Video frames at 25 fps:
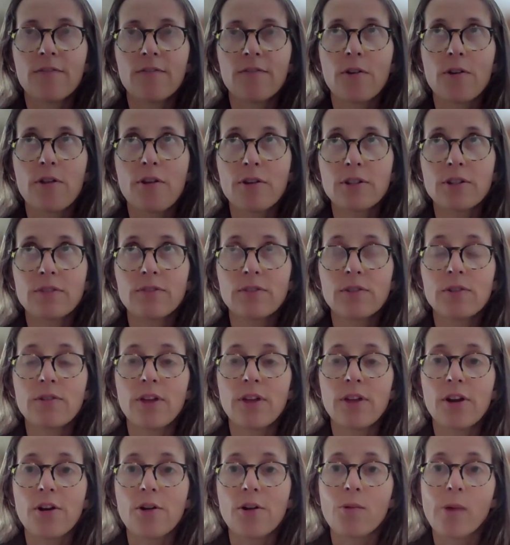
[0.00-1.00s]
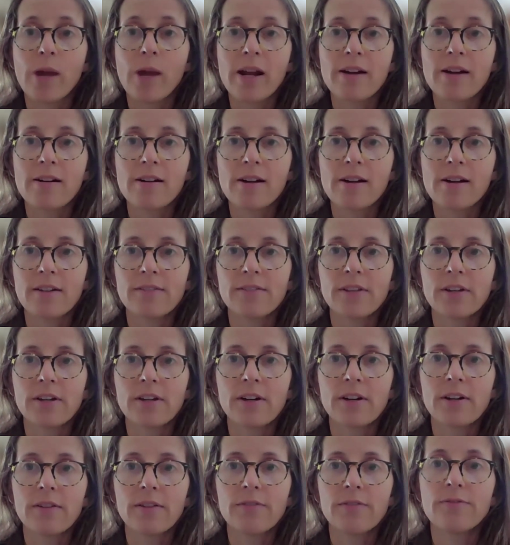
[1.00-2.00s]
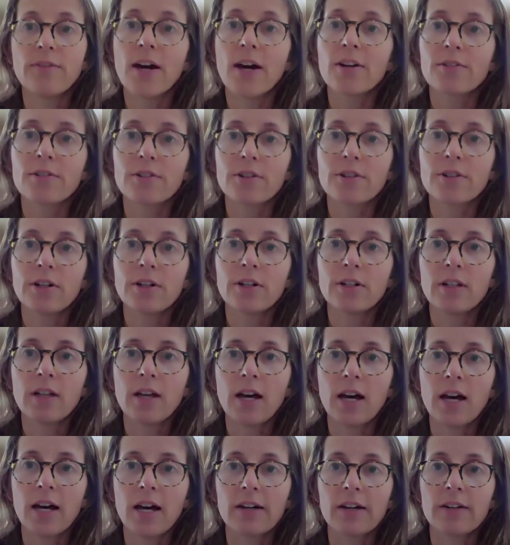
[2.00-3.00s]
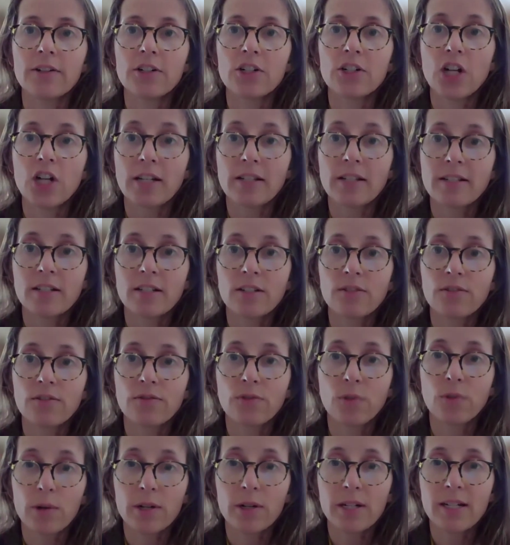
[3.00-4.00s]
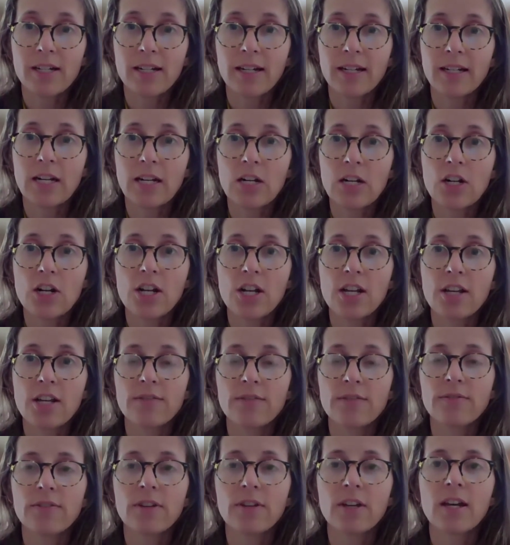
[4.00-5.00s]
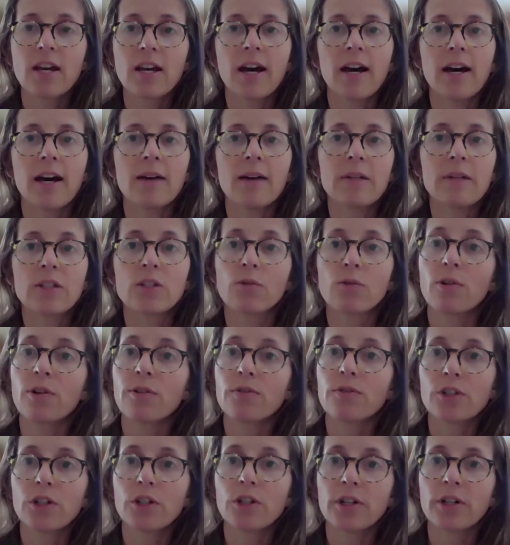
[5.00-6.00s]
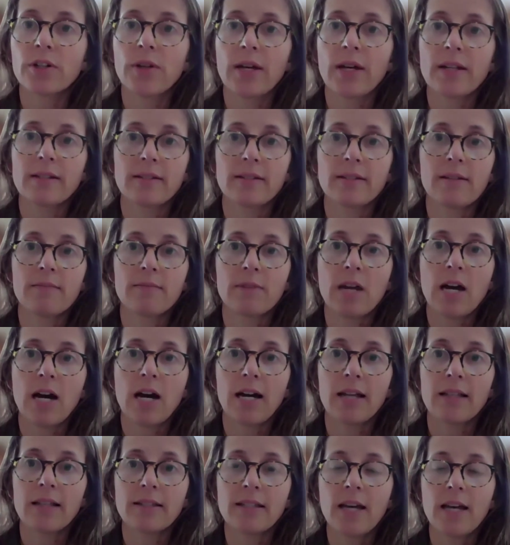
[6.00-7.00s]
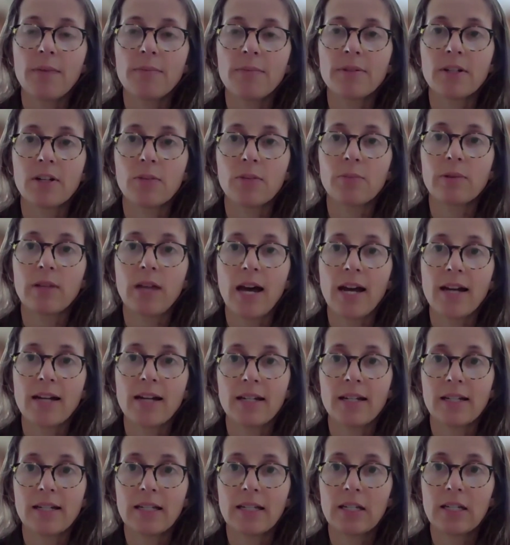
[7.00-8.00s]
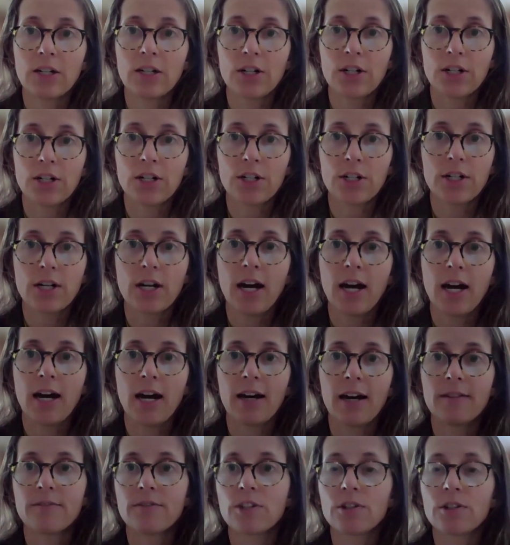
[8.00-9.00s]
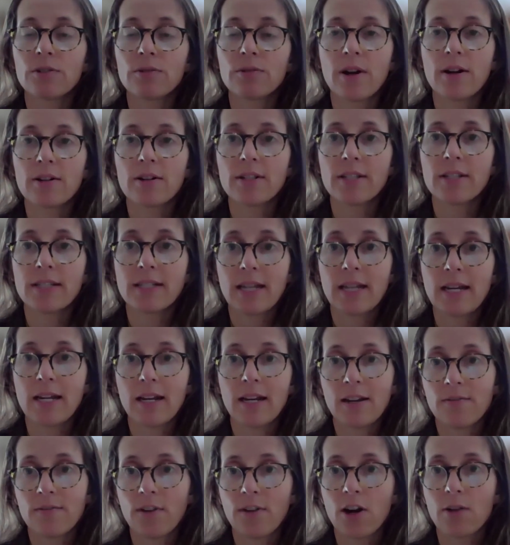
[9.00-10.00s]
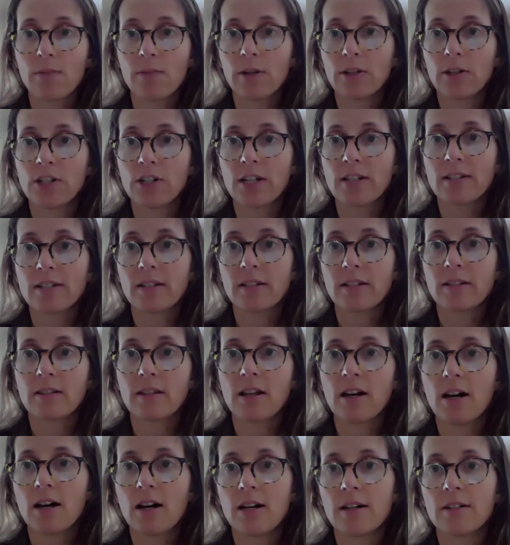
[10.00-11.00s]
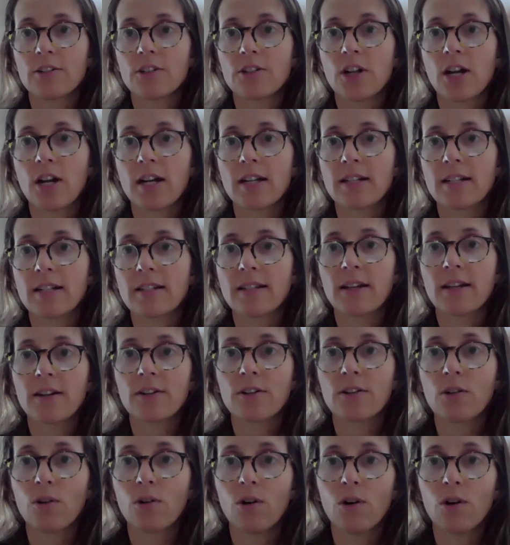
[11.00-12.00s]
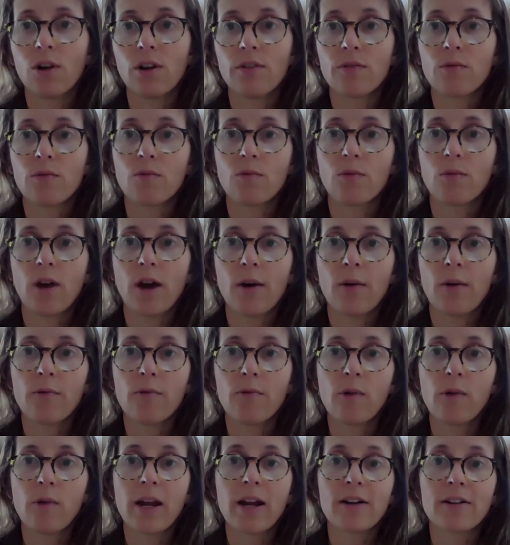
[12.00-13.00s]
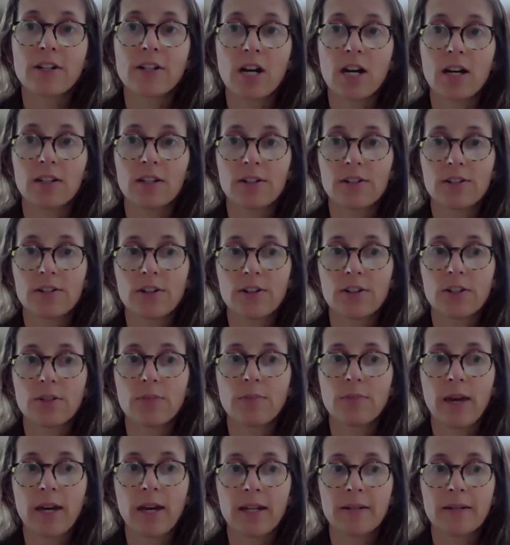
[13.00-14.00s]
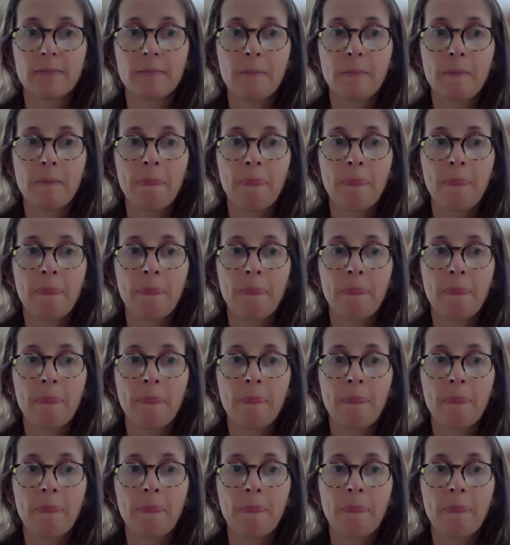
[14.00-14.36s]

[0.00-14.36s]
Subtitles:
For those of you that are aware of the federal Justice 40 initiative, it sort of took that same concept and applied it here to our state environmental justice law, trying to set a goal of where dollars are spent.